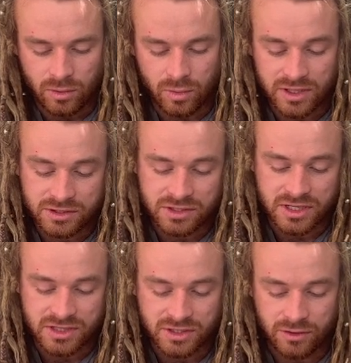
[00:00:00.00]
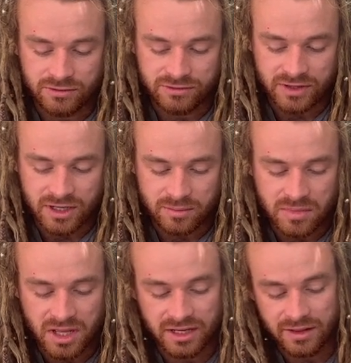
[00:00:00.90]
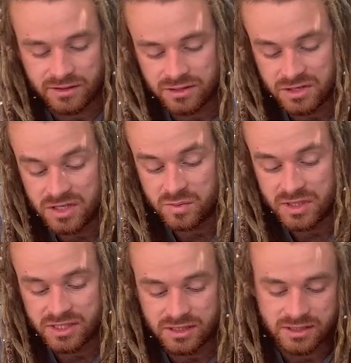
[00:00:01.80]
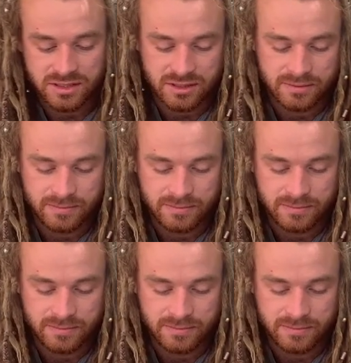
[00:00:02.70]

one to his own farm, another to his business,